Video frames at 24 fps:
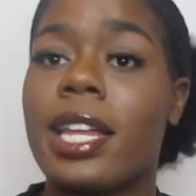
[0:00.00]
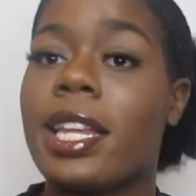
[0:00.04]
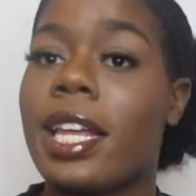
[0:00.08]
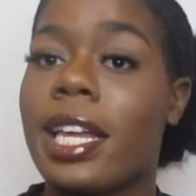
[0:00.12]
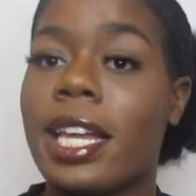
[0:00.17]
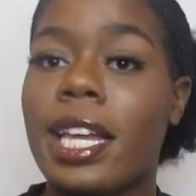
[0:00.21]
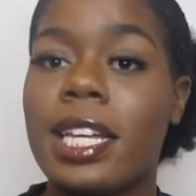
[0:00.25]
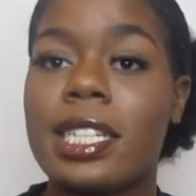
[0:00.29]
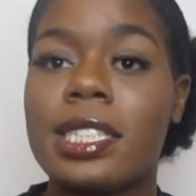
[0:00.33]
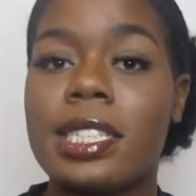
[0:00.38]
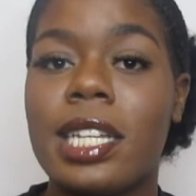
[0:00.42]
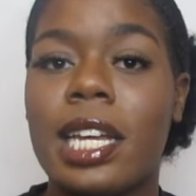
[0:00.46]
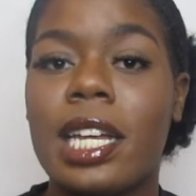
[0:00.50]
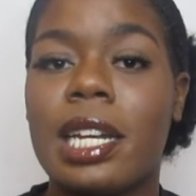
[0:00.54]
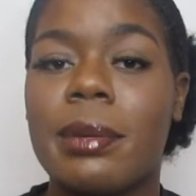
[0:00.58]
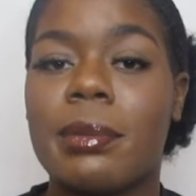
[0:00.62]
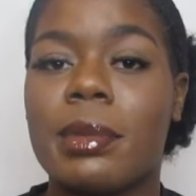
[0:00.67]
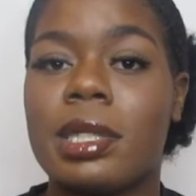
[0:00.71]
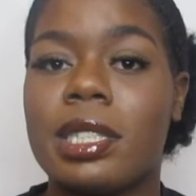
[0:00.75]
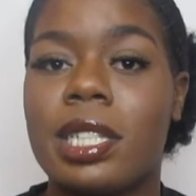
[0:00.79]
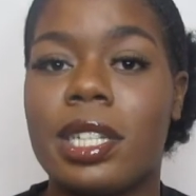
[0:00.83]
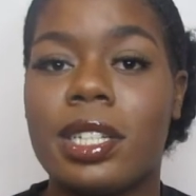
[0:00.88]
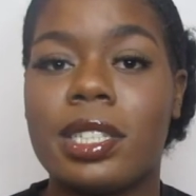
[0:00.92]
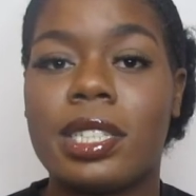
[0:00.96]
like I said, I'm
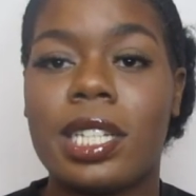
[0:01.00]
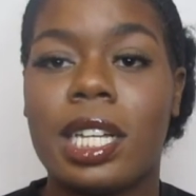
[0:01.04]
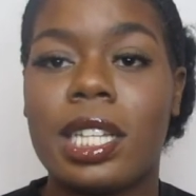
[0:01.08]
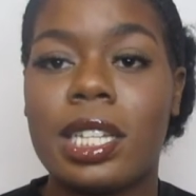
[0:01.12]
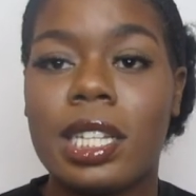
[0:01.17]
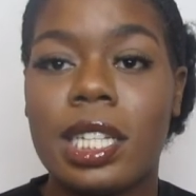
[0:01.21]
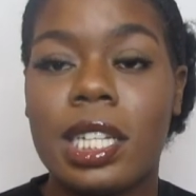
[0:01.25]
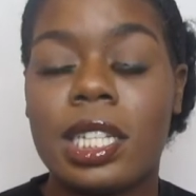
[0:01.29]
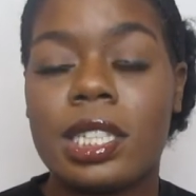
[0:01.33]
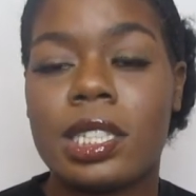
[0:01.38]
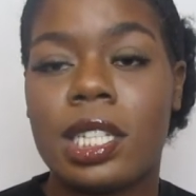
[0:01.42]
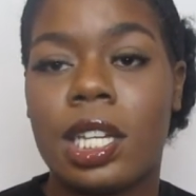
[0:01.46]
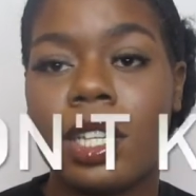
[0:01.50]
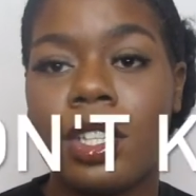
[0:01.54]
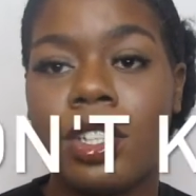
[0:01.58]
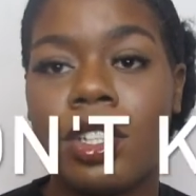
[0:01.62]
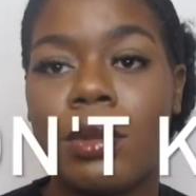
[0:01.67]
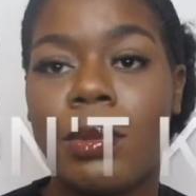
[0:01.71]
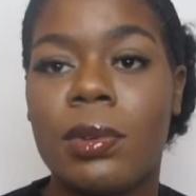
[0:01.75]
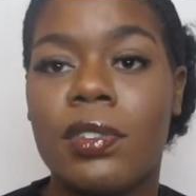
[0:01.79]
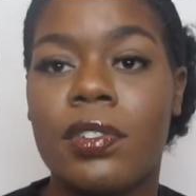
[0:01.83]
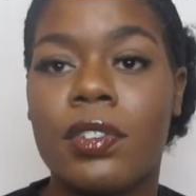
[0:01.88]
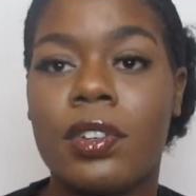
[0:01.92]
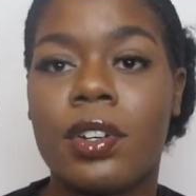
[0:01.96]
going to tell you 10 things I
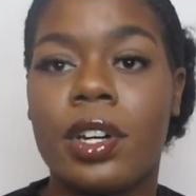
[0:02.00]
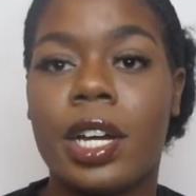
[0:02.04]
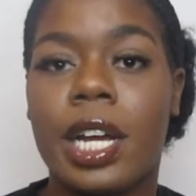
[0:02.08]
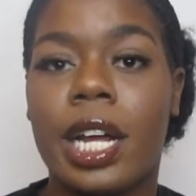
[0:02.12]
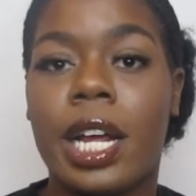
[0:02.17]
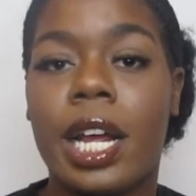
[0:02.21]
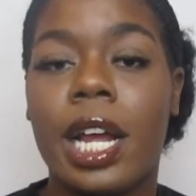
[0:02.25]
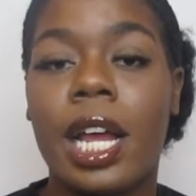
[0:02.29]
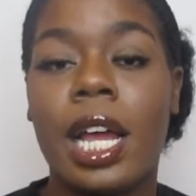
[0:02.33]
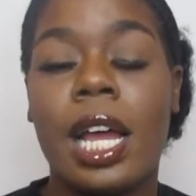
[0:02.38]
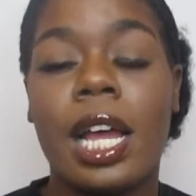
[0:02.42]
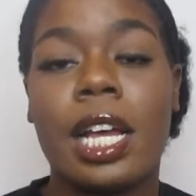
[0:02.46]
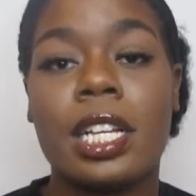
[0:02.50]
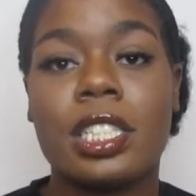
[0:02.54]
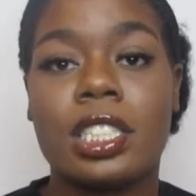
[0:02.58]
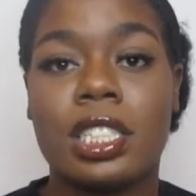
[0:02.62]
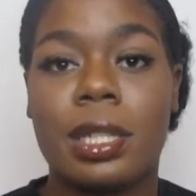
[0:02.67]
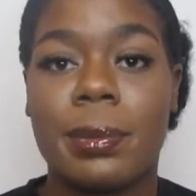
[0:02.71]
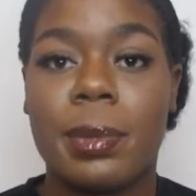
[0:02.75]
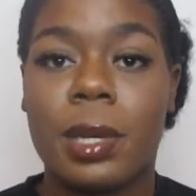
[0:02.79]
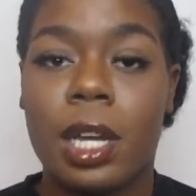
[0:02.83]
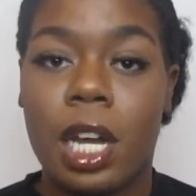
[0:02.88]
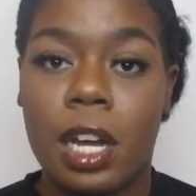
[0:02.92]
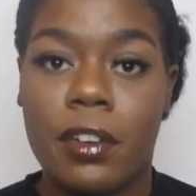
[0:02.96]
knew before
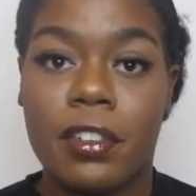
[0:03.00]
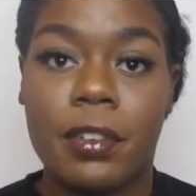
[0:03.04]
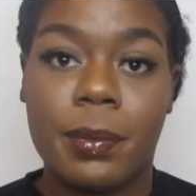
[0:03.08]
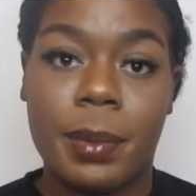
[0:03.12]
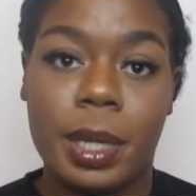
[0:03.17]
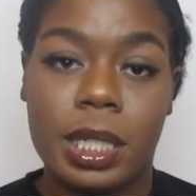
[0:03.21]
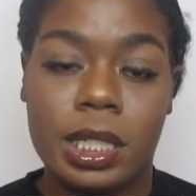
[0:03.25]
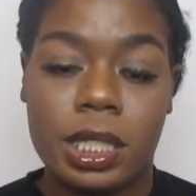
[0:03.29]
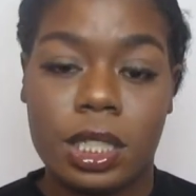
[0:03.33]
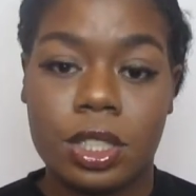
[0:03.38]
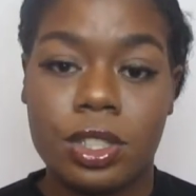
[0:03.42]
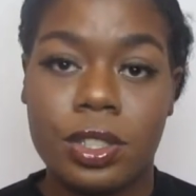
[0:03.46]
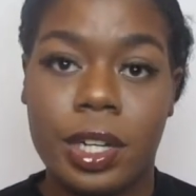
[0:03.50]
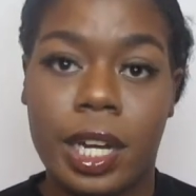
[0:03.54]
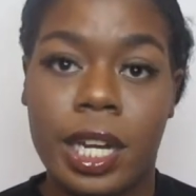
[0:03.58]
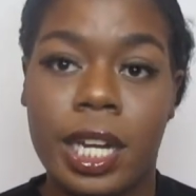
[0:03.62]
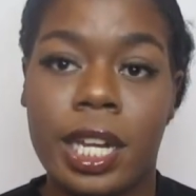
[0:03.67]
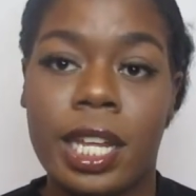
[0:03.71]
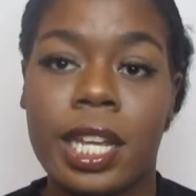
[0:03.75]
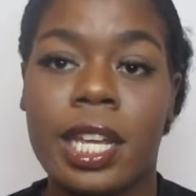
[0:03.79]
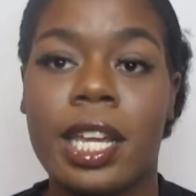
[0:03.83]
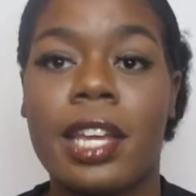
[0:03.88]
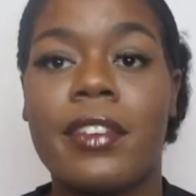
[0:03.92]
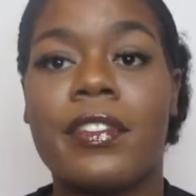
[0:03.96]
shipping off for basic training.